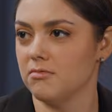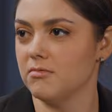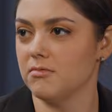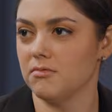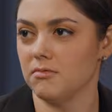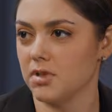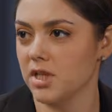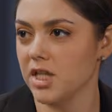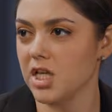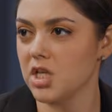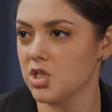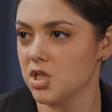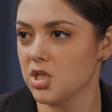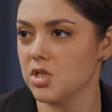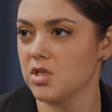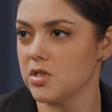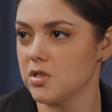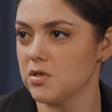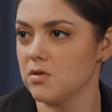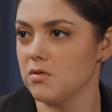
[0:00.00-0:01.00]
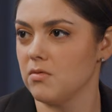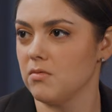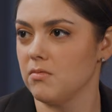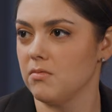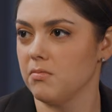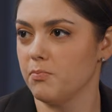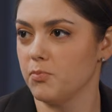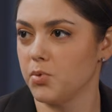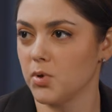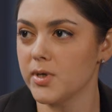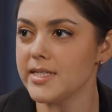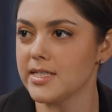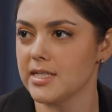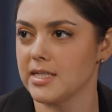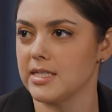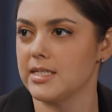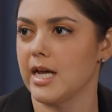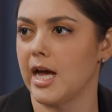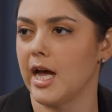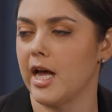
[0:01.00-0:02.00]
relation to
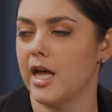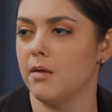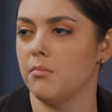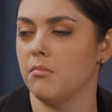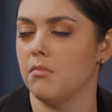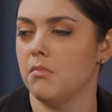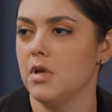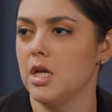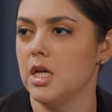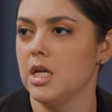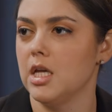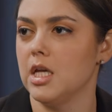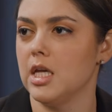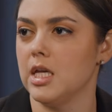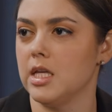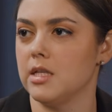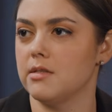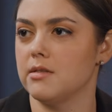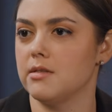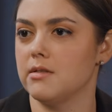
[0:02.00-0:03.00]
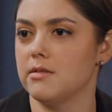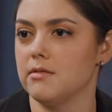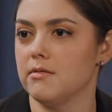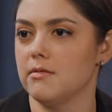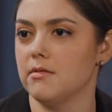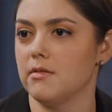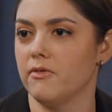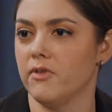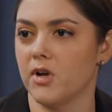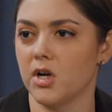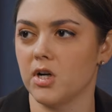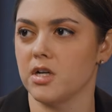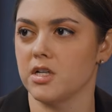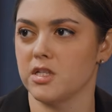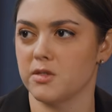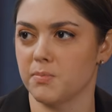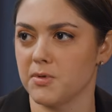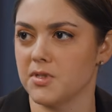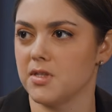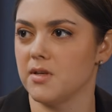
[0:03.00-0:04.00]
prison time, it's very
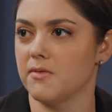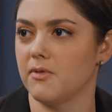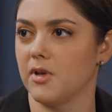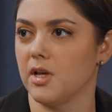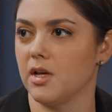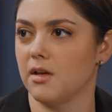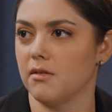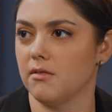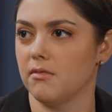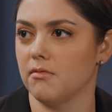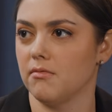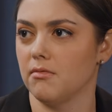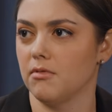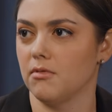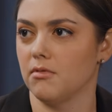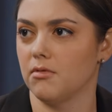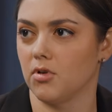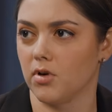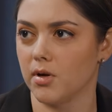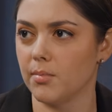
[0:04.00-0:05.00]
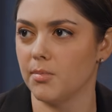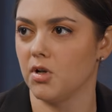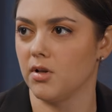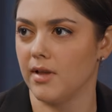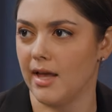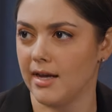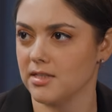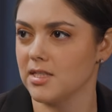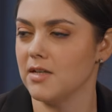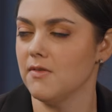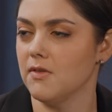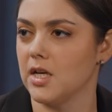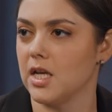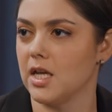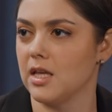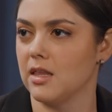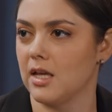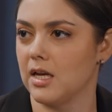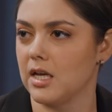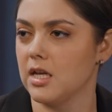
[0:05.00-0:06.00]
specific criminal
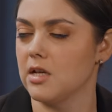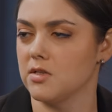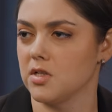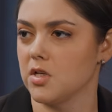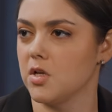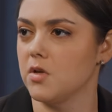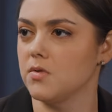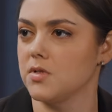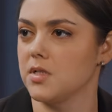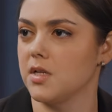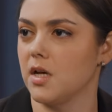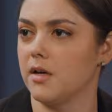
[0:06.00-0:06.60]
activity that he is accused